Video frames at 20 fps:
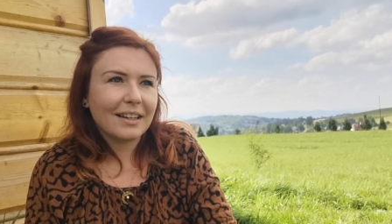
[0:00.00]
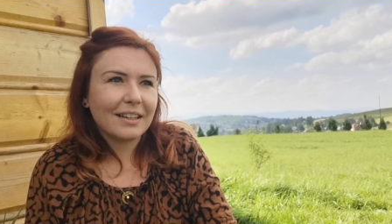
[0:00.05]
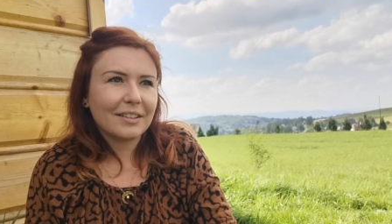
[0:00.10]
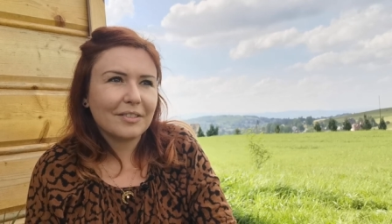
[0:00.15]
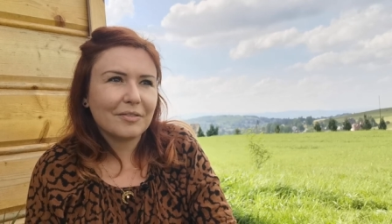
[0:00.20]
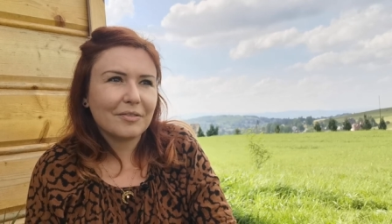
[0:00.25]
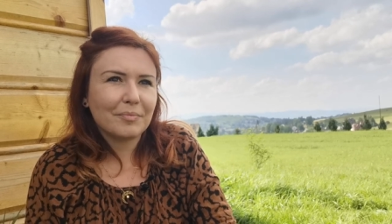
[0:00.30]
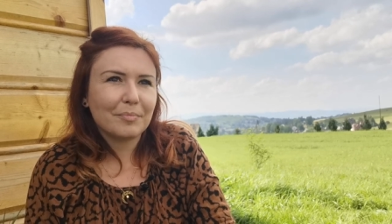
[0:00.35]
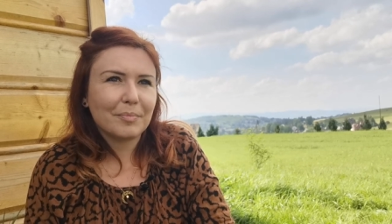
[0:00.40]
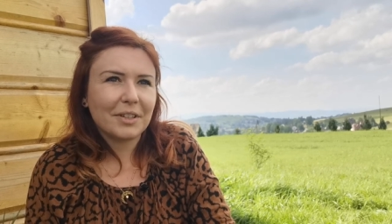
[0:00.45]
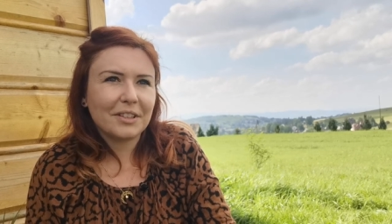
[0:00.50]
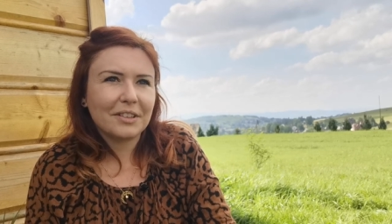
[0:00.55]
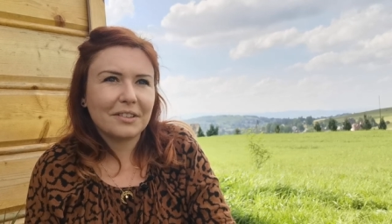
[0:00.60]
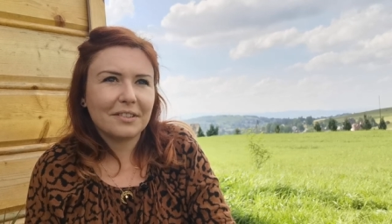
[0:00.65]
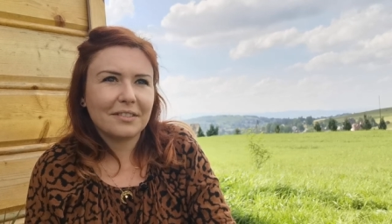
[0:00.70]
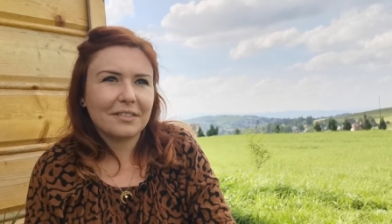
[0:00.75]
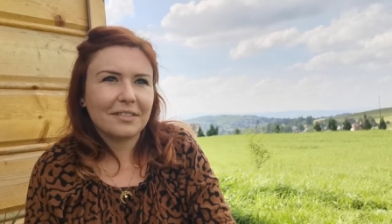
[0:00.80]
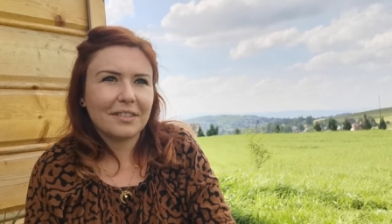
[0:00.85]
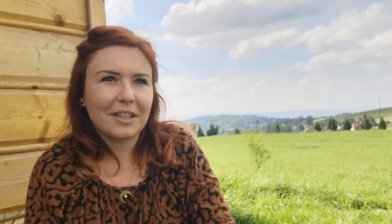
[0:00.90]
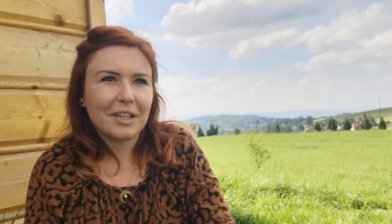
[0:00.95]
I've
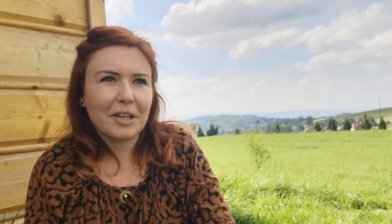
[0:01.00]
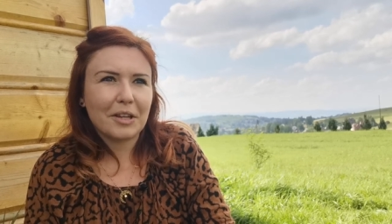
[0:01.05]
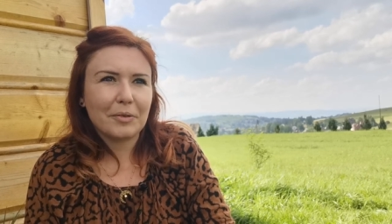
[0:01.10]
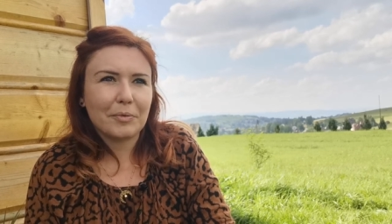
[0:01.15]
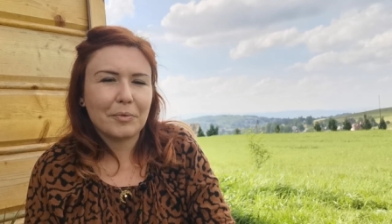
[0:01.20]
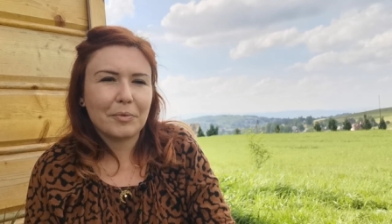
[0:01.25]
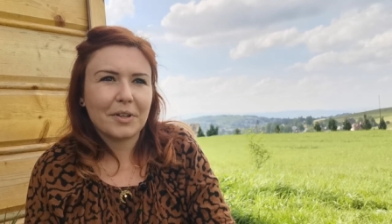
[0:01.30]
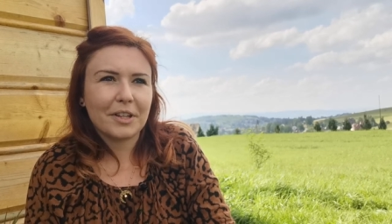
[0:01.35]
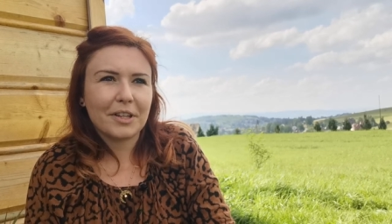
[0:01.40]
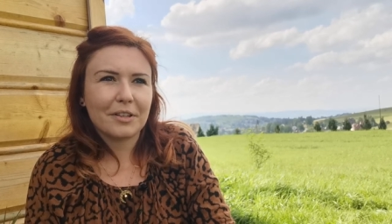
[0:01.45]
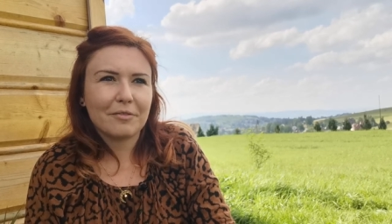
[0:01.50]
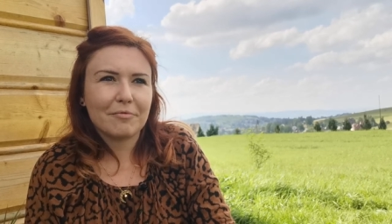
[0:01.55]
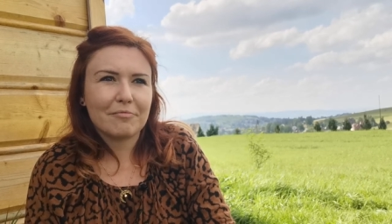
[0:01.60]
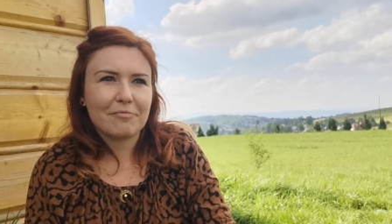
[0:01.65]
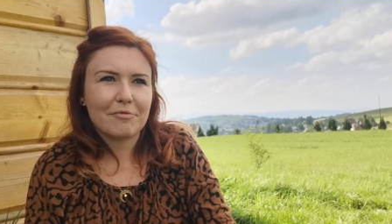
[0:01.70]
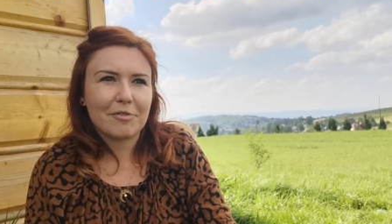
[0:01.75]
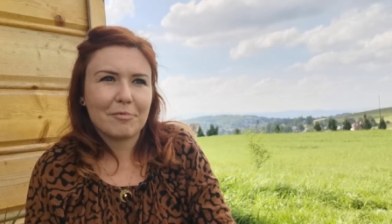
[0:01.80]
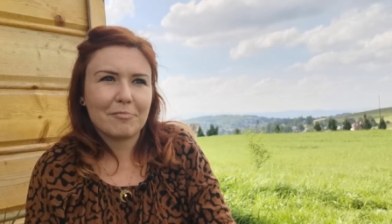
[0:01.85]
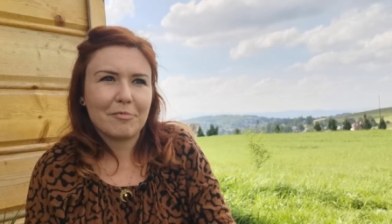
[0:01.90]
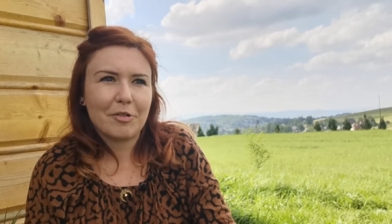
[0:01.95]
been away
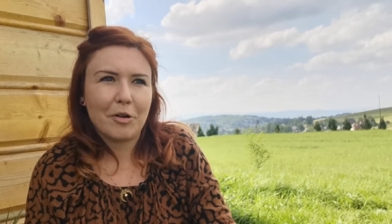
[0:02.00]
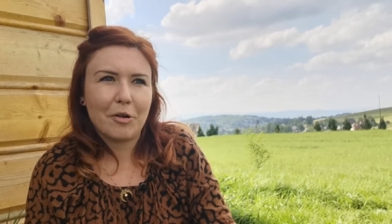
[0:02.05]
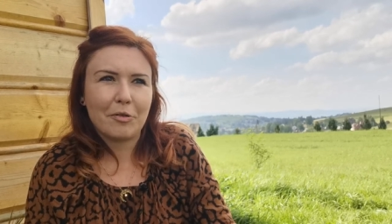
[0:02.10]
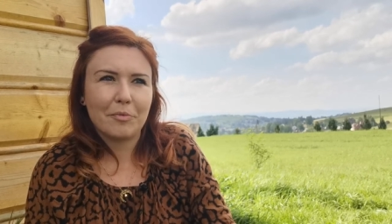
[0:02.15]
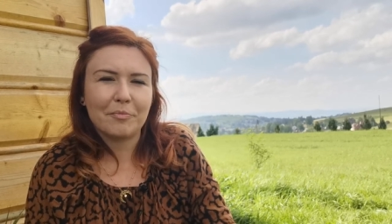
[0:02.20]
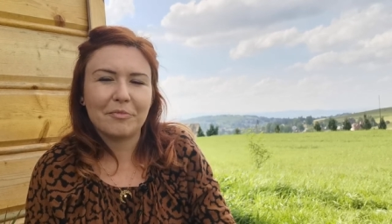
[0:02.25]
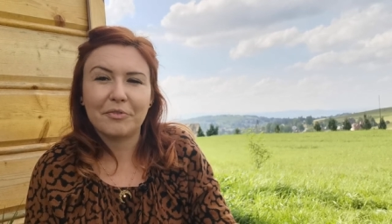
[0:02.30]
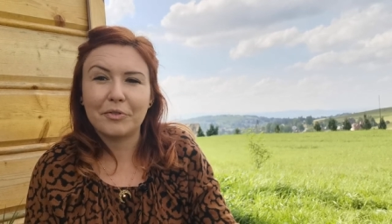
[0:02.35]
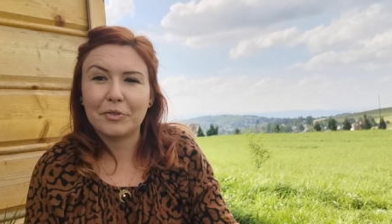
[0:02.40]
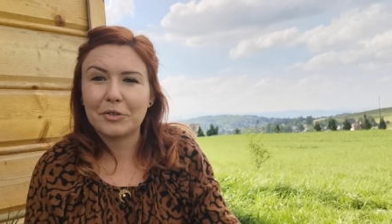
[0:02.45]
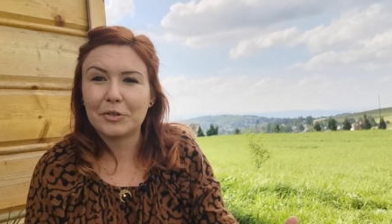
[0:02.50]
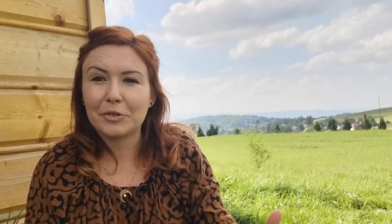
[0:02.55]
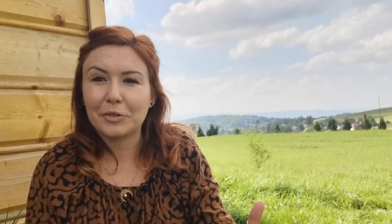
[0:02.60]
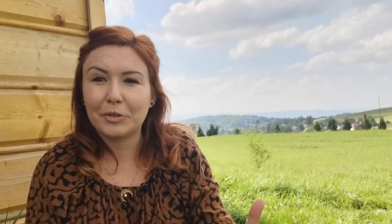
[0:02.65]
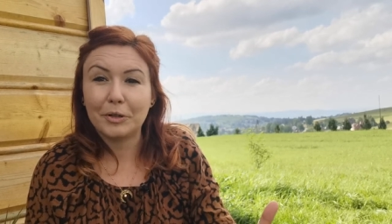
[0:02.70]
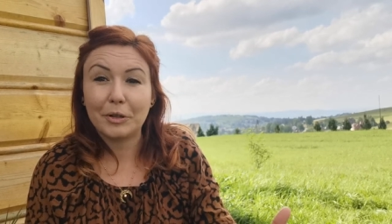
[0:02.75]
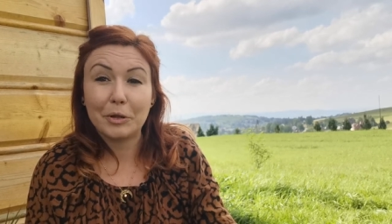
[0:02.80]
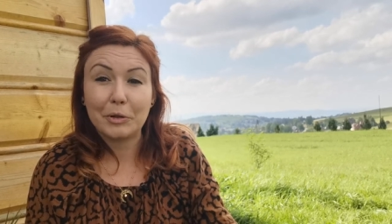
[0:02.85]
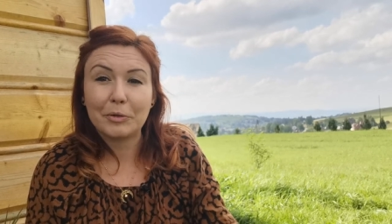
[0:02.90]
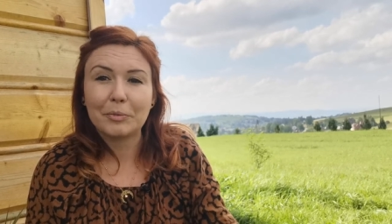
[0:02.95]
from home for
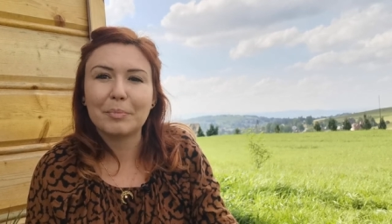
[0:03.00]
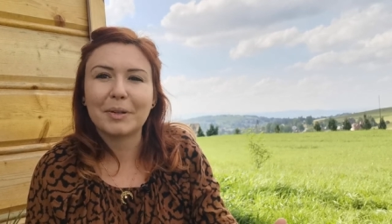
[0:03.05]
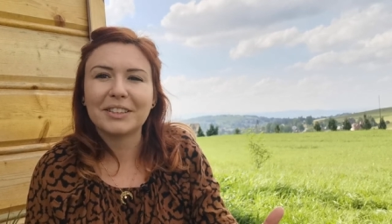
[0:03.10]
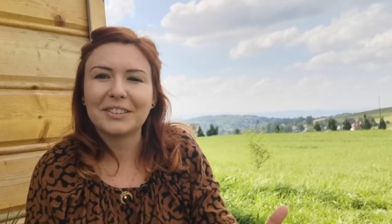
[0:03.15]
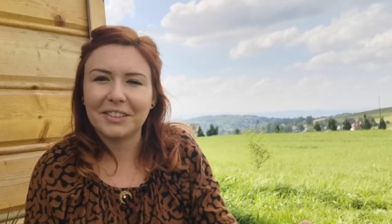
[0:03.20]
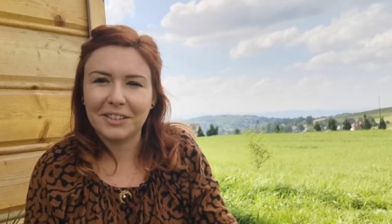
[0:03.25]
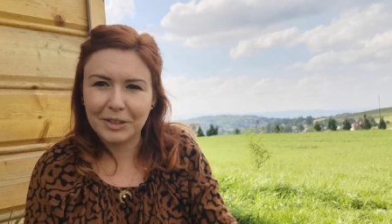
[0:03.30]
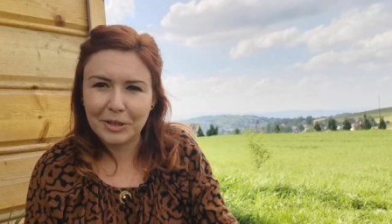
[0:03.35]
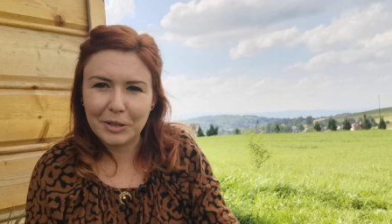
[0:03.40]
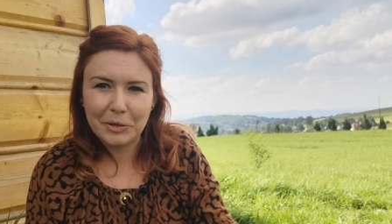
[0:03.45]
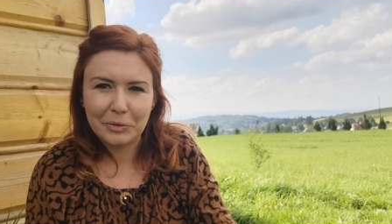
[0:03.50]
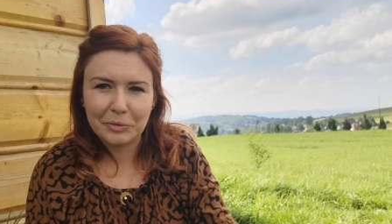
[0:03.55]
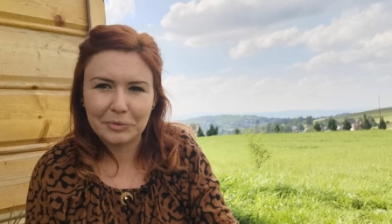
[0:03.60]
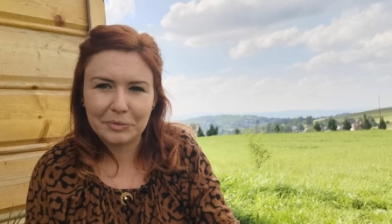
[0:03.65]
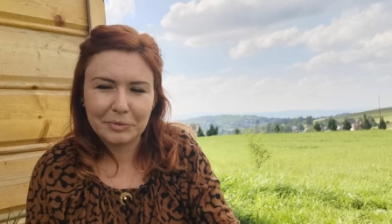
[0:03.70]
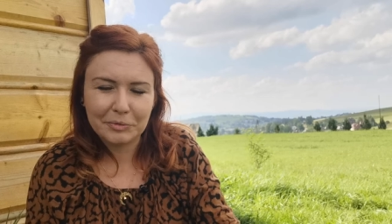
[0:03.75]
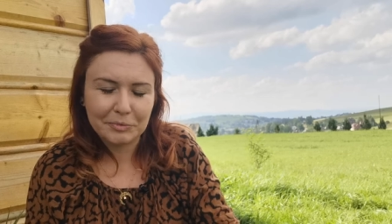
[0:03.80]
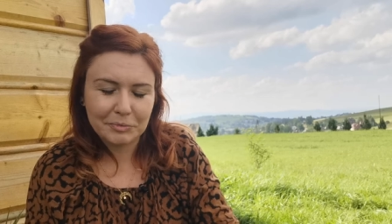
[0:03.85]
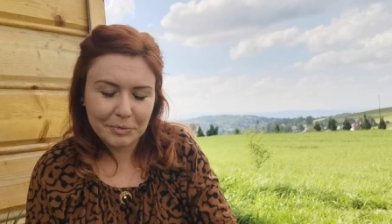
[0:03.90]
so long, but alone